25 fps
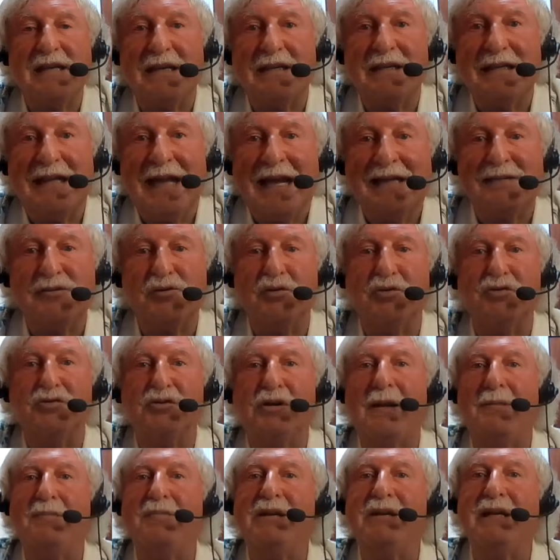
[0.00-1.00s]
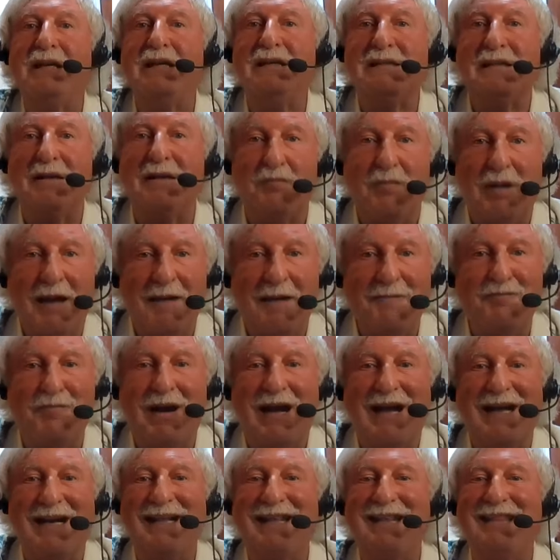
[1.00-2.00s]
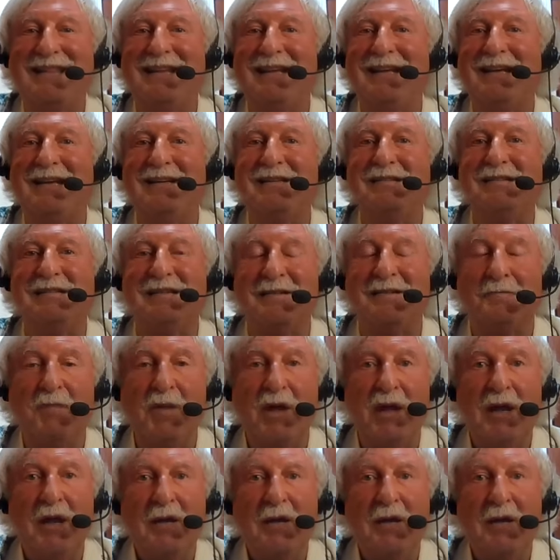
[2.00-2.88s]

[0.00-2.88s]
and natural remedies and mind-body things and